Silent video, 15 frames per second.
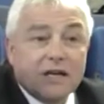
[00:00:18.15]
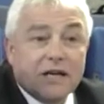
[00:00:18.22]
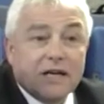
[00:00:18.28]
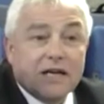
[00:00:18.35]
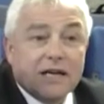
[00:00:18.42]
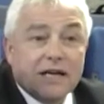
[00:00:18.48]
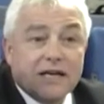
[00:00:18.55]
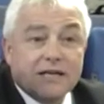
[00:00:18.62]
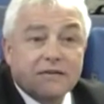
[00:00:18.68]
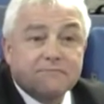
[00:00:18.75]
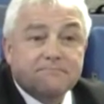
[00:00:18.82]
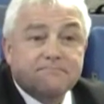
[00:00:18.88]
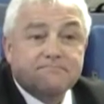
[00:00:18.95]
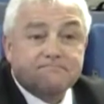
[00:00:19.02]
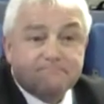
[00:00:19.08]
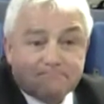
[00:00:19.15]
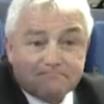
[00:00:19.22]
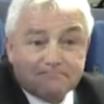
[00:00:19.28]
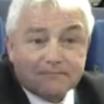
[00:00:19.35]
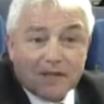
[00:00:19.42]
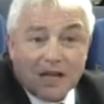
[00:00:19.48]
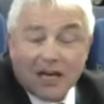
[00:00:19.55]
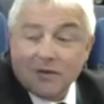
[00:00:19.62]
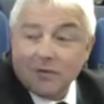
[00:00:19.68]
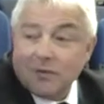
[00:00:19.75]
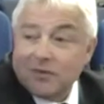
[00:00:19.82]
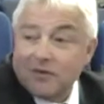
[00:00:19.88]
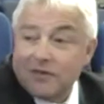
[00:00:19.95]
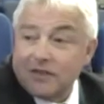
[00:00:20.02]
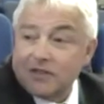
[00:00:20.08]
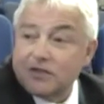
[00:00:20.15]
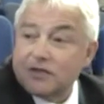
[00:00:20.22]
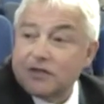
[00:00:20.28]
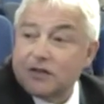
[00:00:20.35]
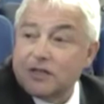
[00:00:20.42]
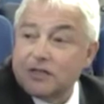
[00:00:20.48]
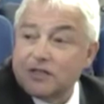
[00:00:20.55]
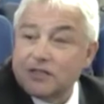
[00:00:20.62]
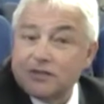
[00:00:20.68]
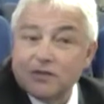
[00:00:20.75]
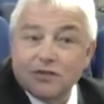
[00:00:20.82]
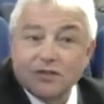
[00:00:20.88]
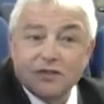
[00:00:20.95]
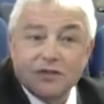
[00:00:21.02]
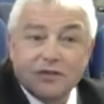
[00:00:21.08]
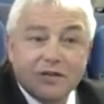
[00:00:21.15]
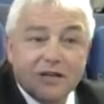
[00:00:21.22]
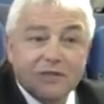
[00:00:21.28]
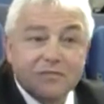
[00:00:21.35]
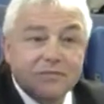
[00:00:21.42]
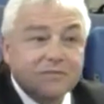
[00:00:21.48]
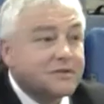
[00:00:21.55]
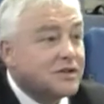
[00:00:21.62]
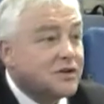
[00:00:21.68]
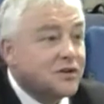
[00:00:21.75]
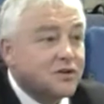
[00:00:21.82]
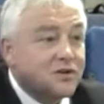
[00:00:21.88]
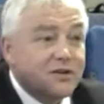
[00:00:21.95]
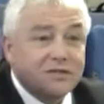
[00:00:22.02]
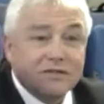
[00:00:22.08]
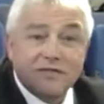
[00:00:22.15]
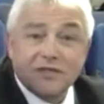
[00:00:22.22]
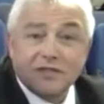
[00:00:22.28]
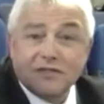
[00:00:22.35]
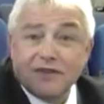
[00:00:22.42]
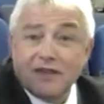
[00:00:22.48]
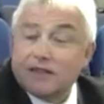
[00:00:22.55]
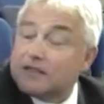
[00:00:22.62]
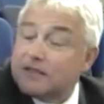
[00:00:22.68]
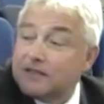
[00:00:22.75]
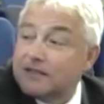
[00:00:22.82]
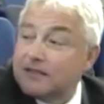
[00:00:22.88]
And I'm a professional karate instructor, and I'm the organiser of this event.